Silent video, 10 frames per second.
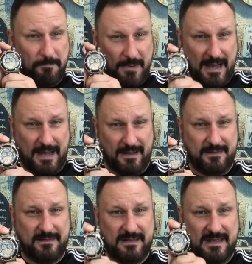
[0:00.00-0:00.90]
But
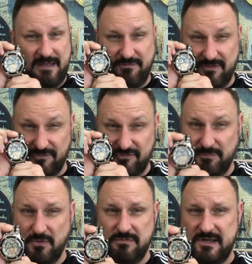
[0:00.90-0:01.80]
if you've got
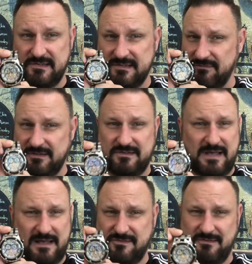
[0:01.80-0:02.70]
small wrists, if you're
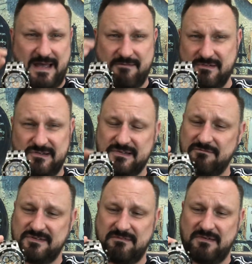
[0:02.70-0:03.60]
sort of average
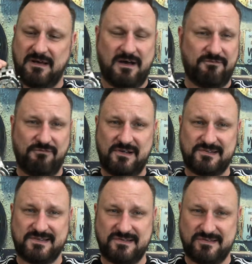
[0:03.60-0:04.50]
7.5
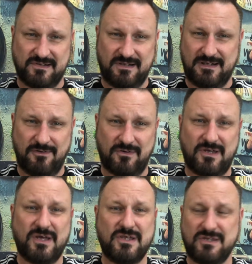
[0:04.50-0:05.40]
wrists, this is going to
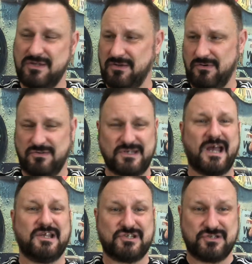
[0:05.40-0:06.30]
look huge
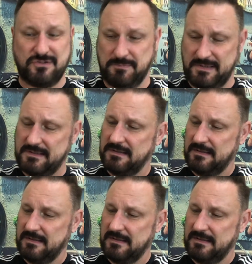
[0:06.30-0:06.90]
and stupid.